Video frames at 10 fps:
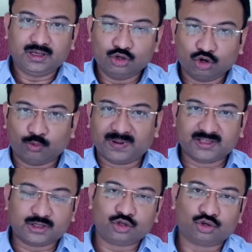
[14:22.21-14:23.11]
You open
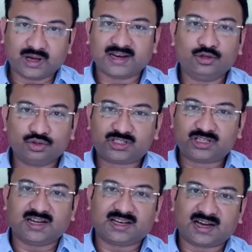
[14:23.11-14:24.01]
the door and you
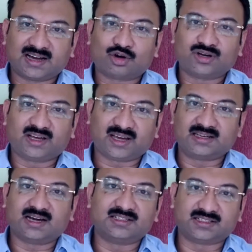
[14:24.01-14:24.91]
see a Naga Konyak
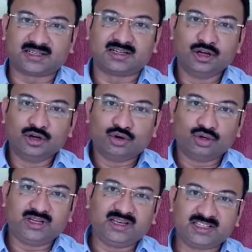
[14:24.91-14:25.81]
headhunter
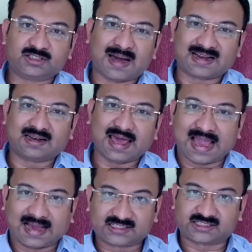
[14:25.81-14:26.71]
holding his battle
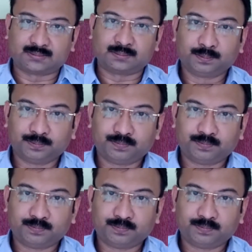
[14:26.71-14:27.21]
axe